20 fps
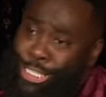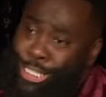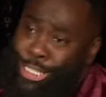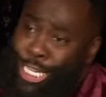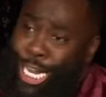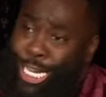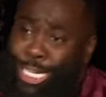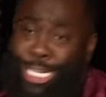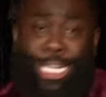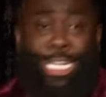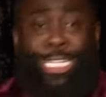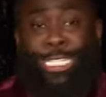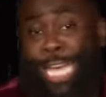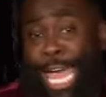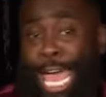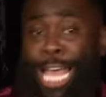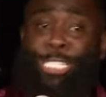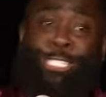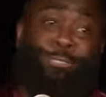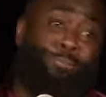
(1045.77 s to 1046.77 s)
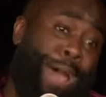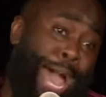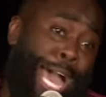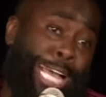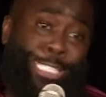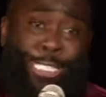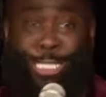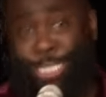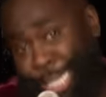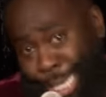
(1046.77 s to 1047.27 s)
shit, that's
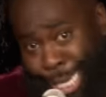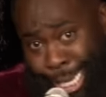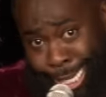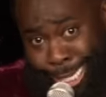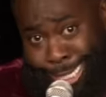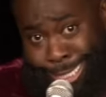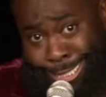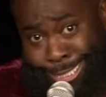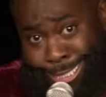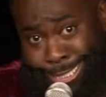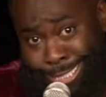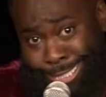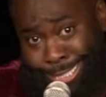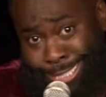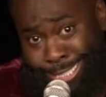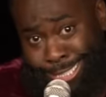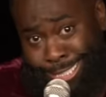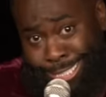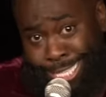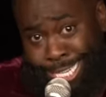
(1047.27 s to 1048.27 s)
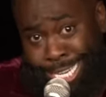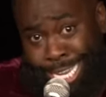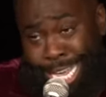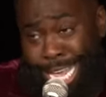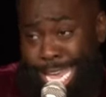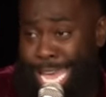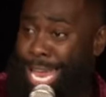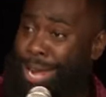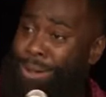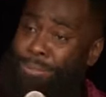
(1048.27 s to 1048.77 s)
my shit.
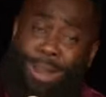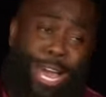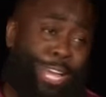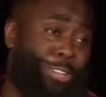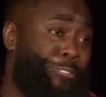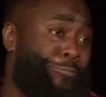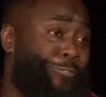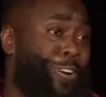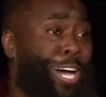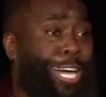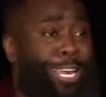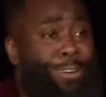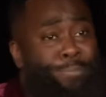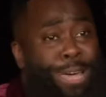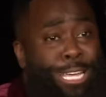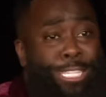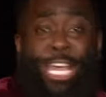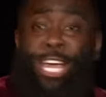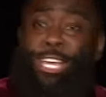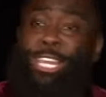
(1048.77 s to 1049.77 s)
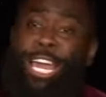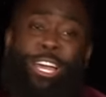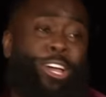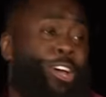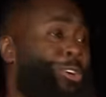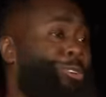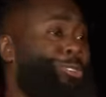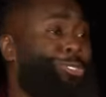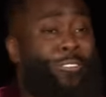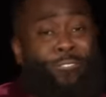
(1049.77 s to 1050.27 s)
And I'm like, you fucking amazing.
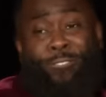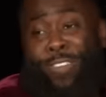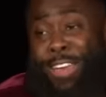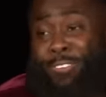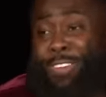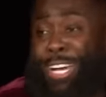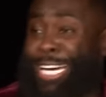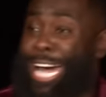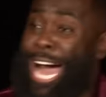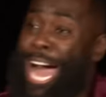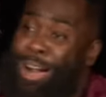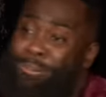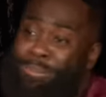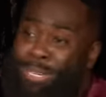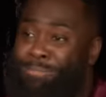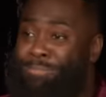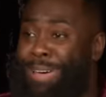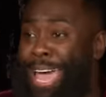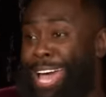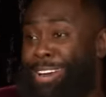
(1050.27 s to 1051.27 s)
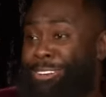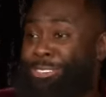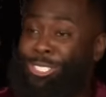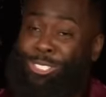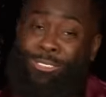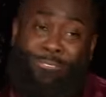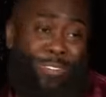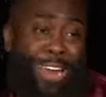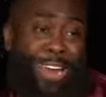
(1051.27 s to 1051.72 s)
Like, who's your favorite comic, man? Who's your